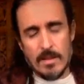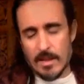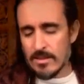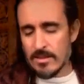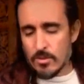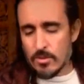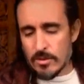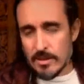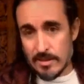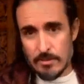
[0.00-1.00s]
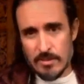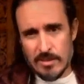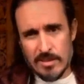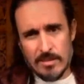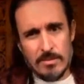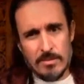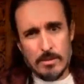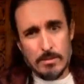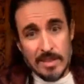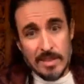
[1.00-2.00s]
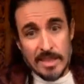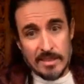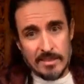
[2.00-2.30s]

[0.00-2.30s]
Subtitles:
And truth, therefore, tends to be very plain.